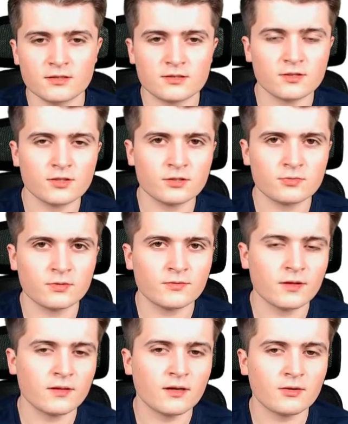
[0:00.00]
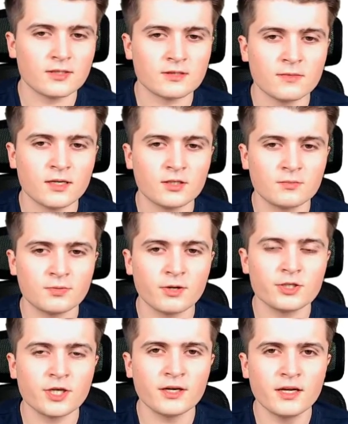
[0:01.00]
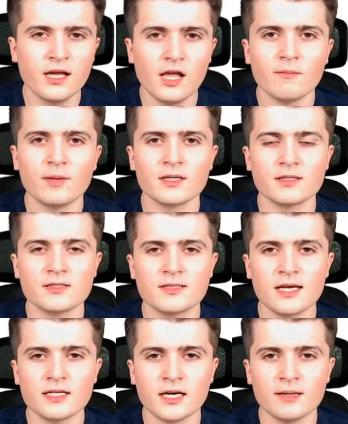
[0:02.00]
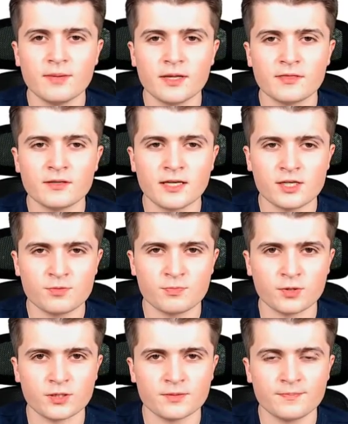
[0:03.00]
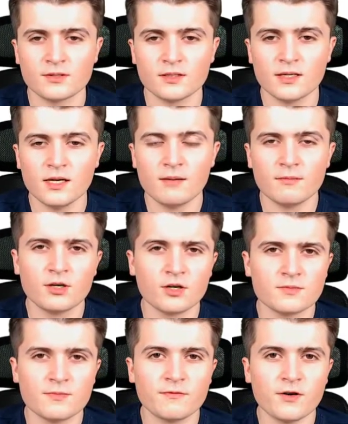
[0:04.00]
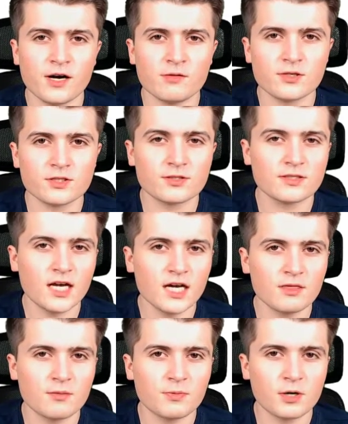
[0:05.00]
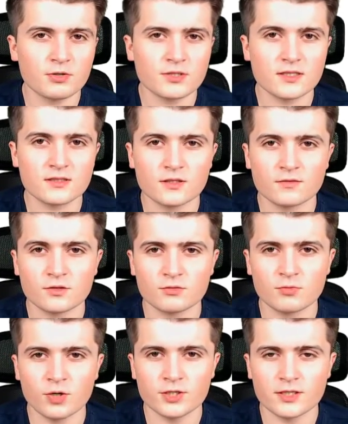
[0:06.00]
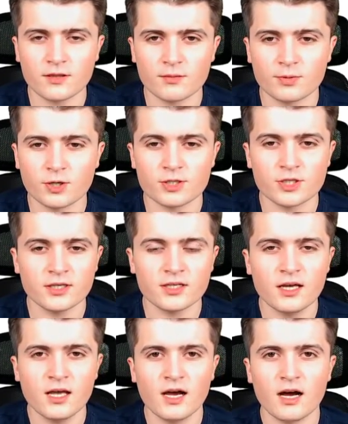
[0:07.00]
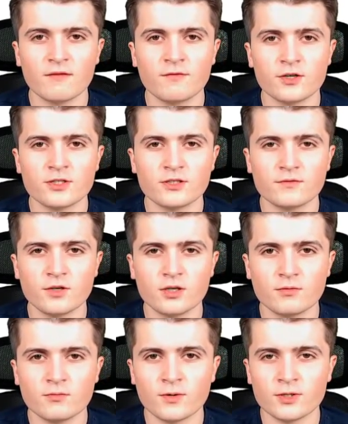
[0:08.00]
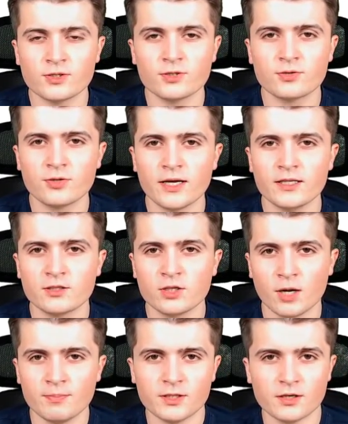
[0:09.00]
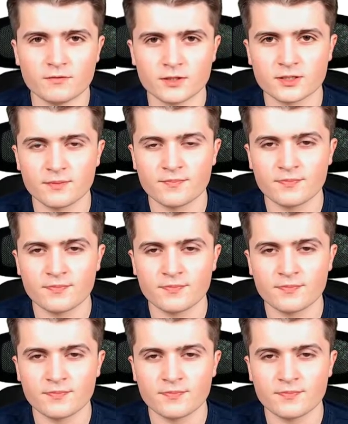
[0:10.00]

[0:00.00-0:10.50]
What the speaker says: so not within our smart home project, but instead I'm at the dashboard. Because before I want to start the process of converting the project, I first of all want to create a copy of it.